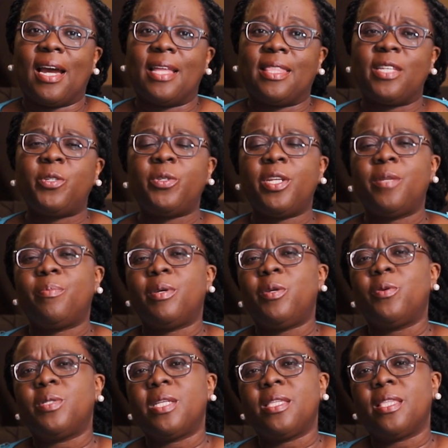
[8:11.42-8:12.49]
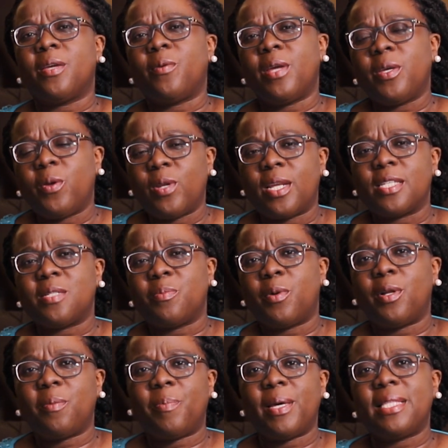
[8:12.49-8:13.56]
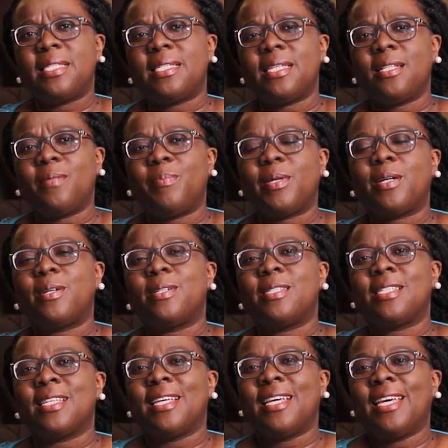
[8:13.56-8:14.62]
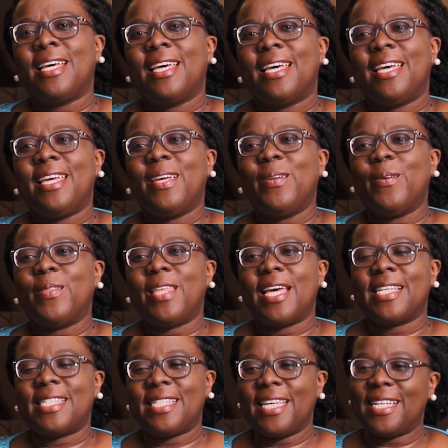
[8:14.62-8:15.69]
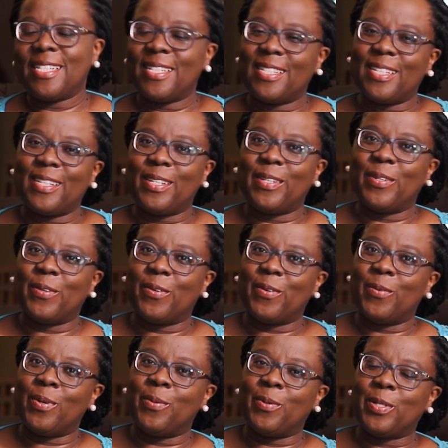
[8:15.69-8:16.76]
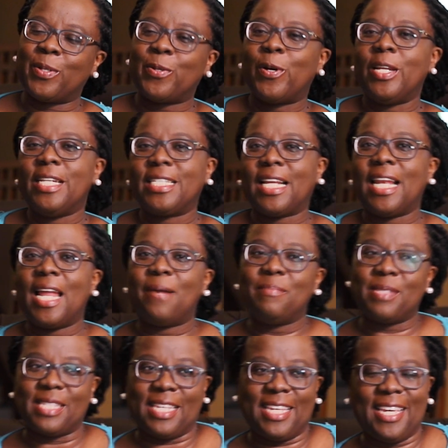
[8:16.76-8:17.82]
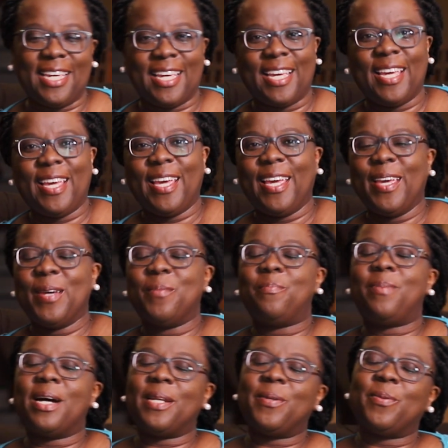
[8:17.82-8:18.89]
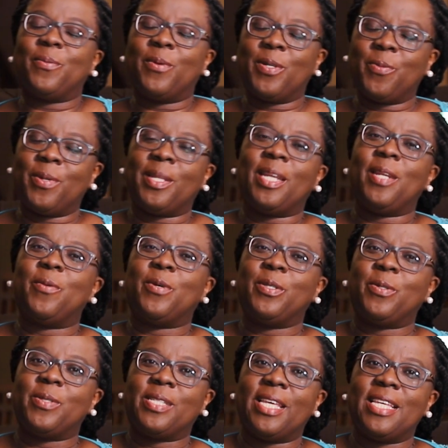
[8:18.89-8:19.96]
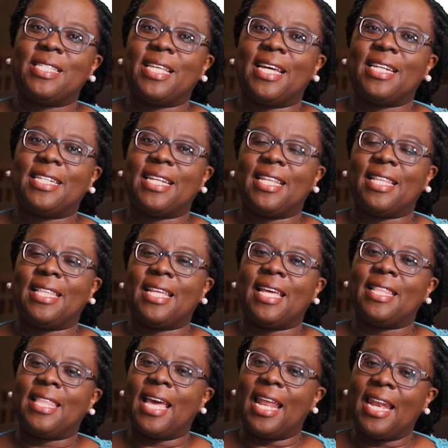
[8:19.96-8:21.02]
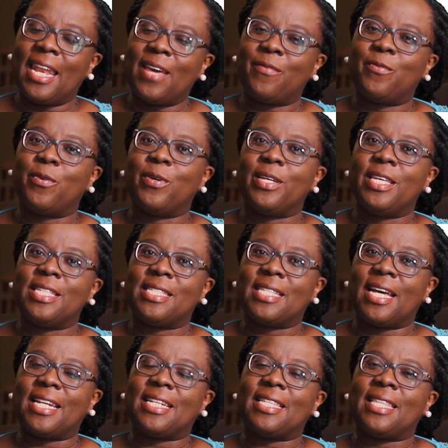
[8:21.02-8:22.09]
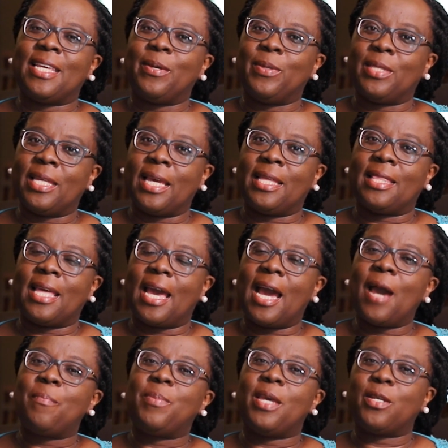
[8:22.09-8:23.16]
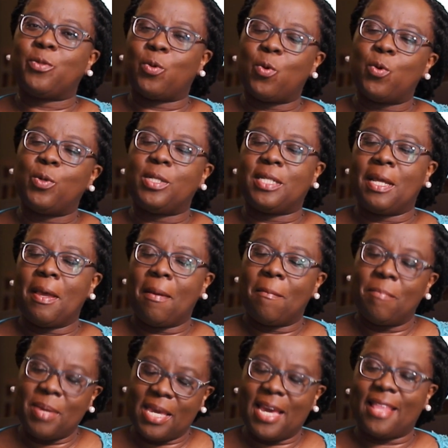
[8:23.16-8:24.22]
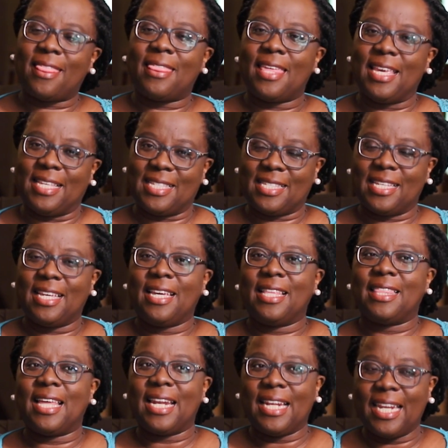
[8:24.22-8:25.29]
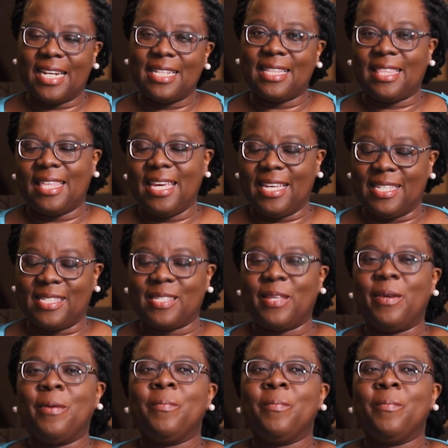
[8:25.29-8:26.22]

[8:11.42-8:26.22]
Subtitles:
they shouldn't be using the regular small pencil, because they are still, we would call it clumsy. But what we really want to say is that their level is that they are happier to hold bigger things than little things.